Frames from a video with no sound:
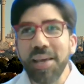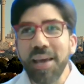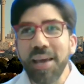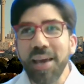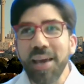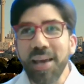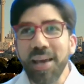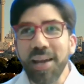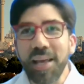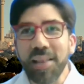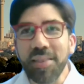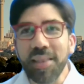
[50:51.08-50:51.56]

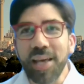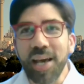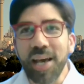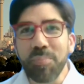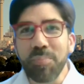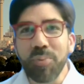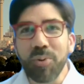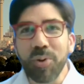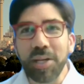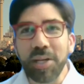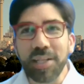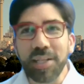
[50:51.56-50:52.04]
And at
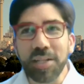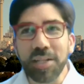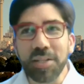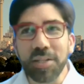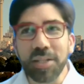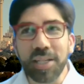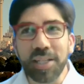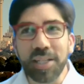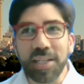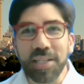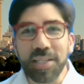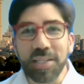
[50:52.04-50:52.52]
that point, I
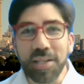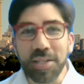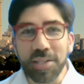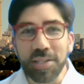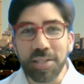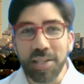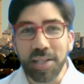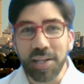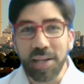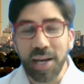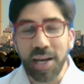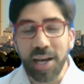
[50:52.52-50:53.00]
took a
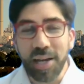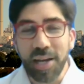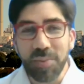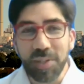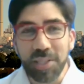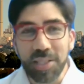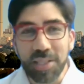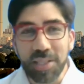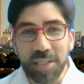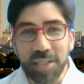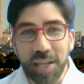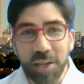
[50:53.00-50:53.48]
decision that I
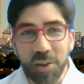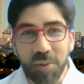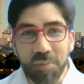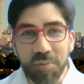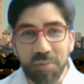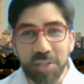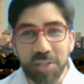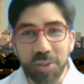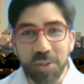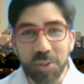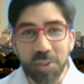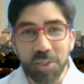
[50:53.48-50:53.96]
would stay off
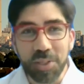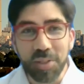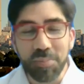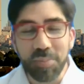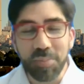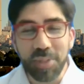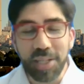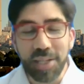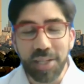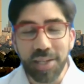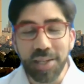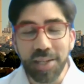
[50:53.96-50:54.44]
social
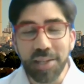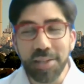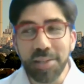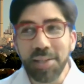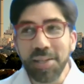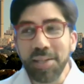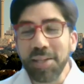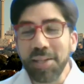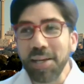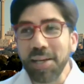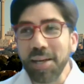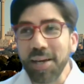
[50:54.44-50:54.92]
media.
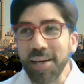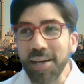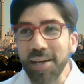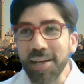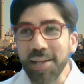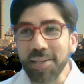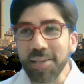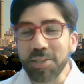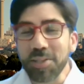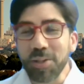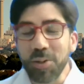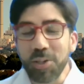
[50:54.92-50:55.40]

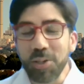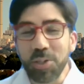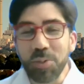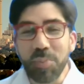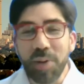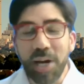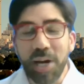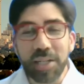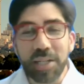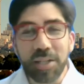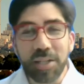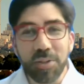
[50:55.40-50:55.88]
So you
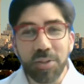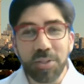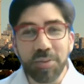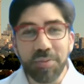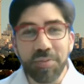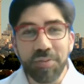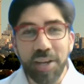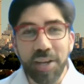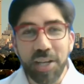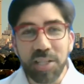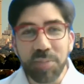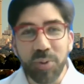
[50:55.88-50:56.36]
might go to
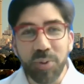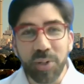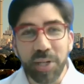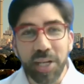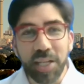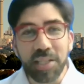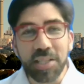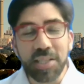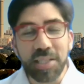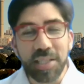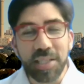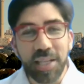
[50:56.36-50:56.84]
Facebook
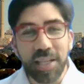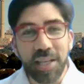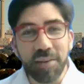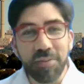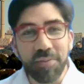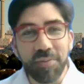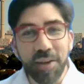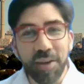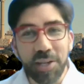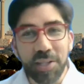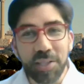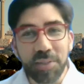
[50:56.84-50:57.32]
and see
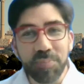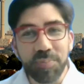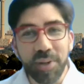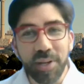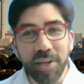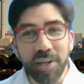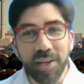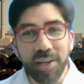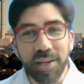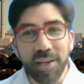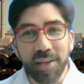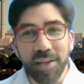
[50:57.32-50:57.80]

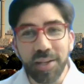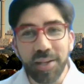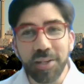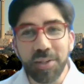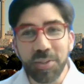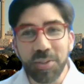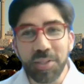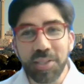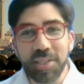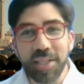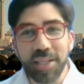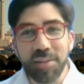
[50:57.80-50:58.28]
a
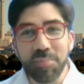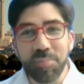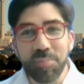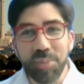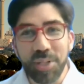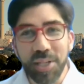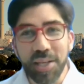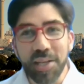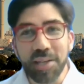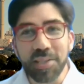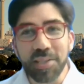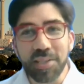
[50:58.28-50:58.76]
Lucien
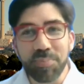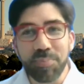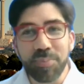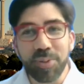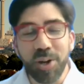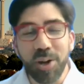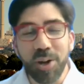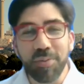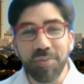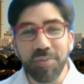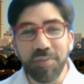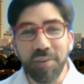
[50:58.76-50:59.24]
Pierce
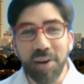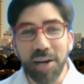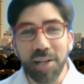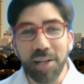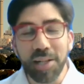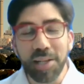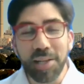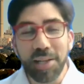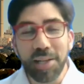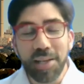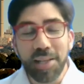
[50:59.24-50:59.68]
profile.